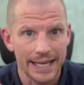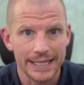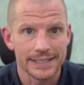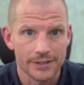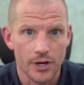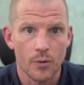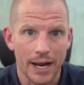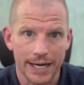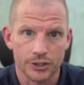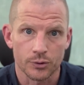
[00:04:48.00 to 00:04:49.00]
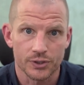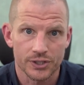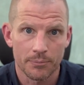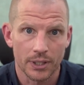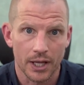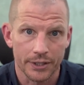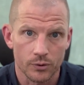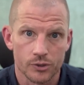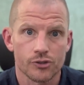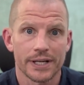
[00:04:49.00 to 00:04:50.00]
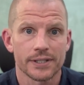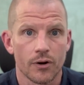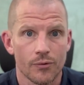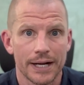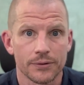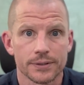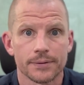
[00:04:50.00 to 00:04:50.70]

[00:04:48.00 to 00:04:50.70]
is no actual stimuli or stressor around.